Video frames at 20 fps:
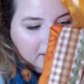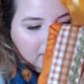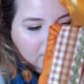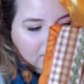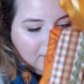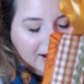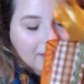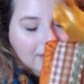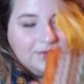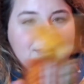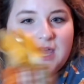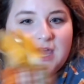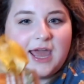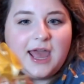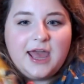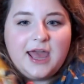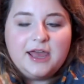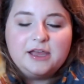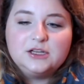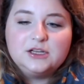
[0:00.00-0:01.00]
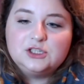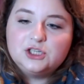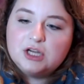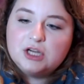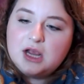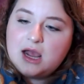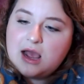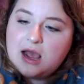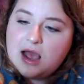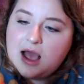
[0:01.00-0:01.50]
around the edge,
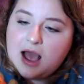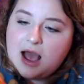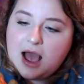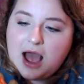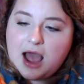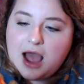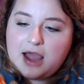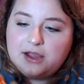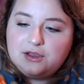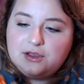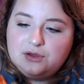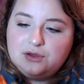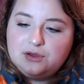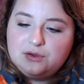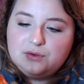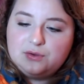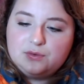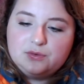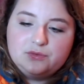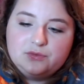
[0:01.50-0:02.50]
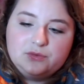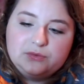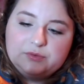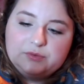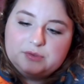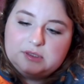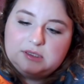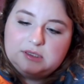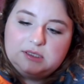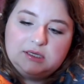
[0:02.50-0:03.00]
I
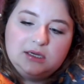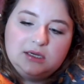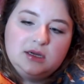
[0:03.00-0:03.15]
used